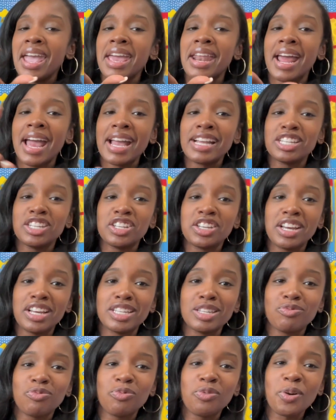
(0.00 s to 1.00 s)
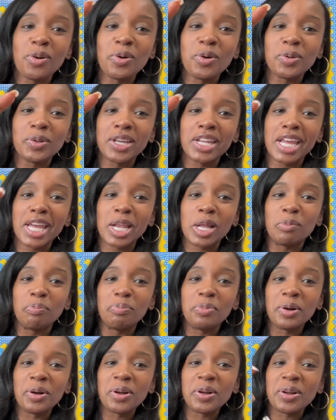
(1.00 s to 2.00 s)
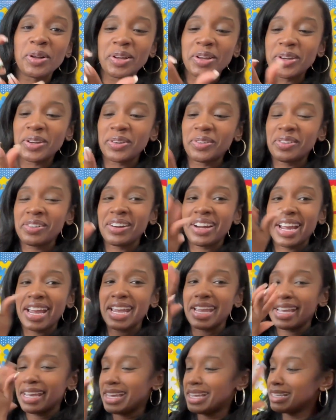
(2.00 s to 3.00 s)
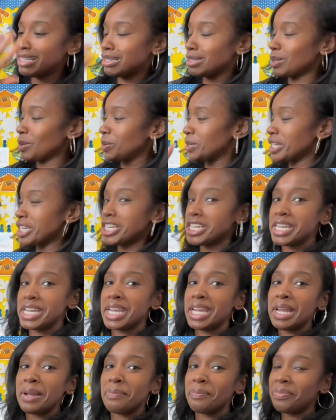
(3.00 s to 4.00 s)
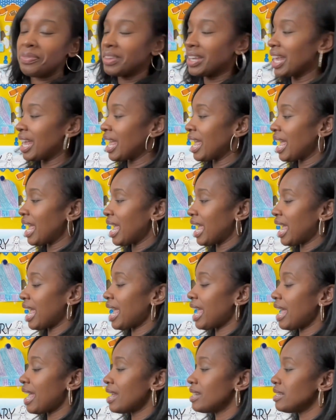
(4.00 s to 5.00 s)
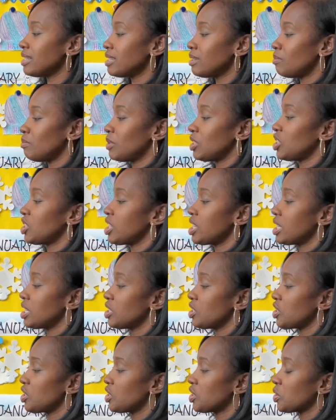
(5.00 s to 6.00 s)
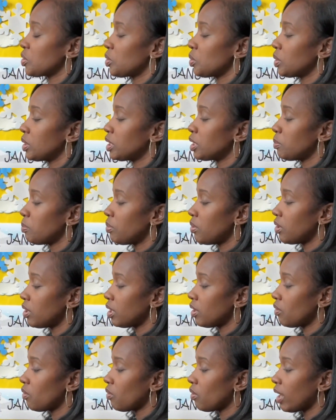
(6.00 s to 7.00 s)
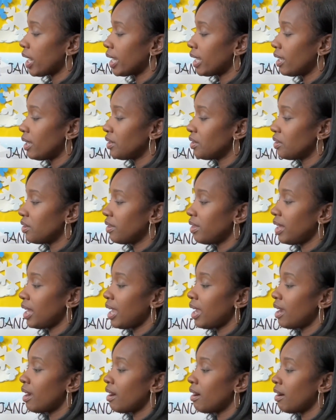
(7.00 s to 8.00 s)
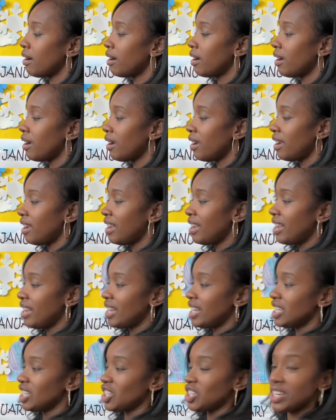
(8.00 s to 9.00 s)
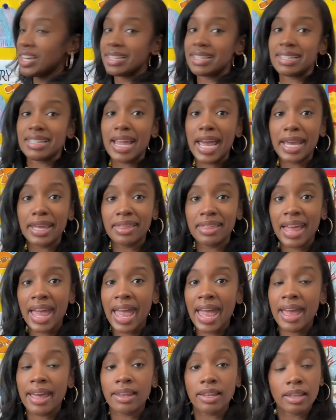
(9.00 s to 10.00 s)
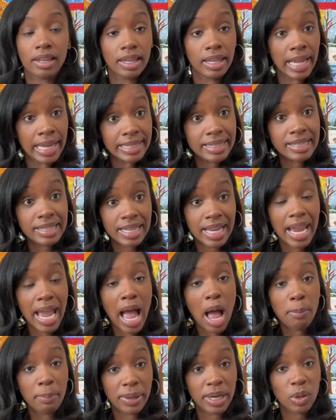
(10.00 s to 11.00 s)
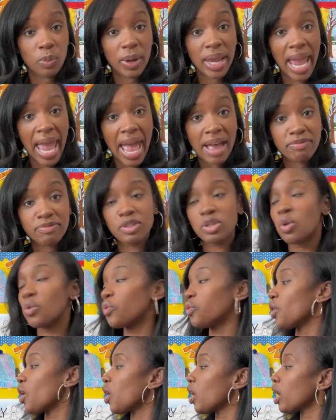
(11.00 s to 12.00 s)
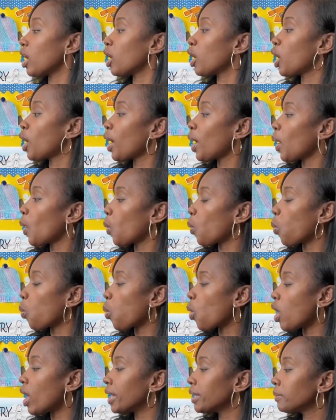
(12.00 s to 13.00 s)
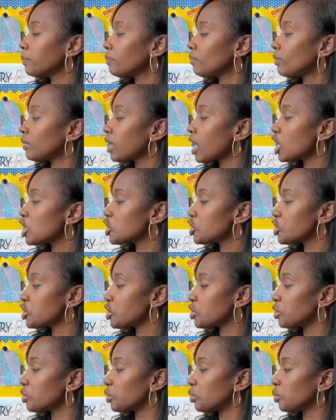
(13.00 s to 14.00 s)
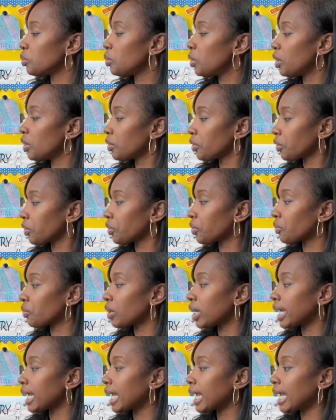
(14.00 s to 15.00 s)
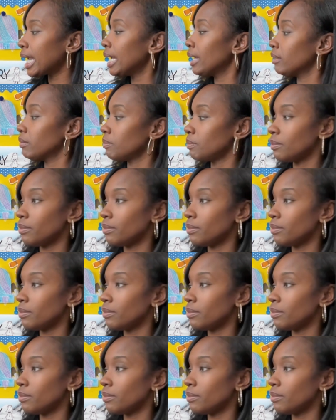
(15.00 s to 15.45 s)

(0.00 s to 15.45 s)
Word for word: I just rolled it in a ball, right? It's squishy. And Miss Shannon's just going to put it right under there. Just like that. Let's see how many we have so far. One, two, three.